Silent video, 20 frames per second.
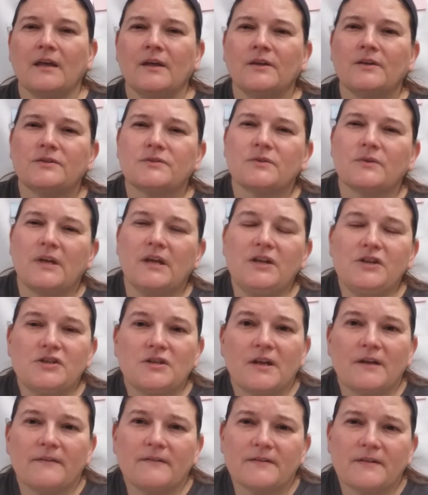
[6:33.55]
So each
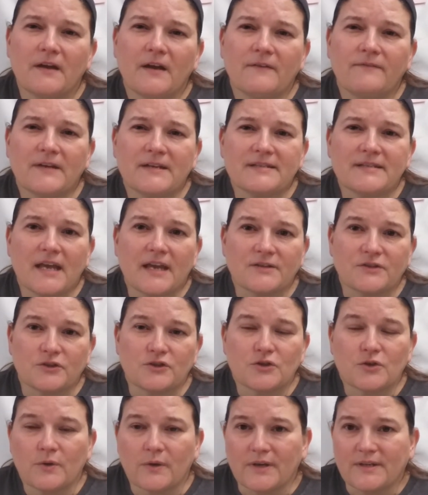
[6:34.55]
of us has a
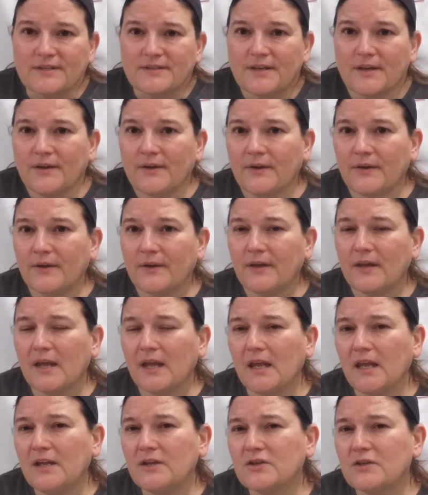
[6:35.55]
choice.
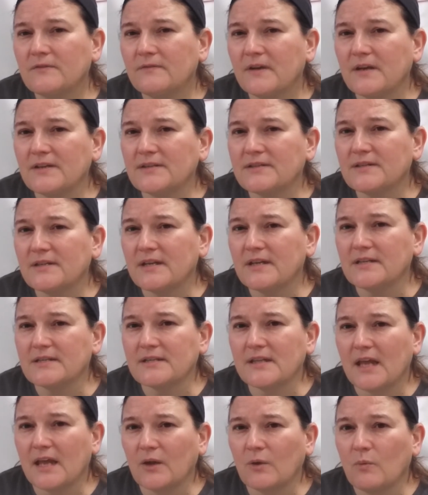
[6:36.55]
Each of us is
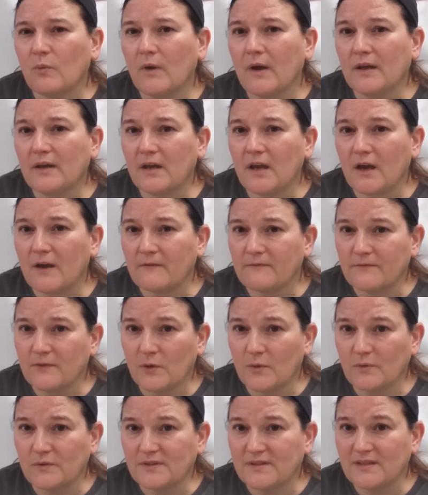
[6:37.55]
like one of
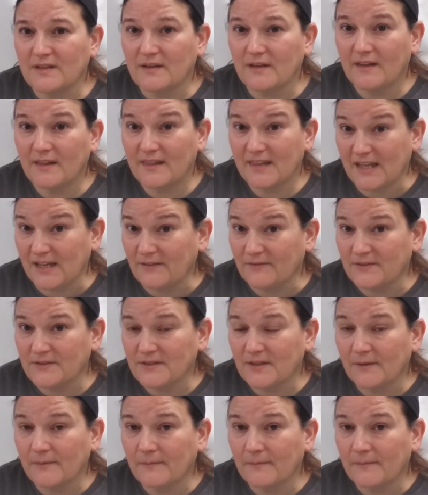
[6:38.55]
those thieves.